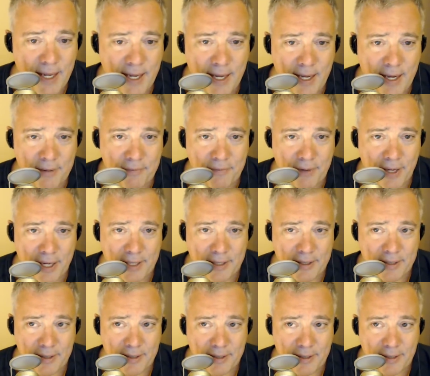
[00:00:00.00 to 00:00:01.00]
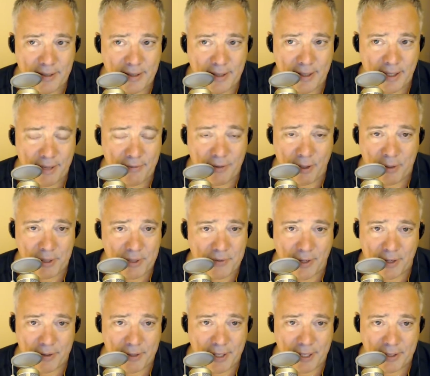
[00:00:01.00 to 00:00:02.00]
I, I find I've always
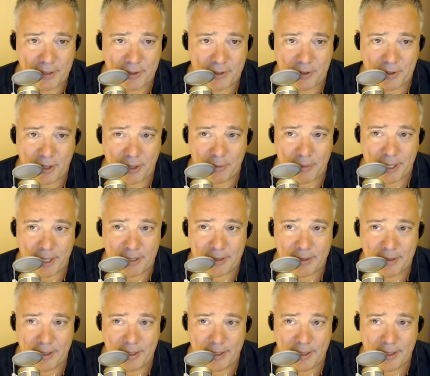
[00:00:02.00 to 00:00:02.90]
found that disturbing.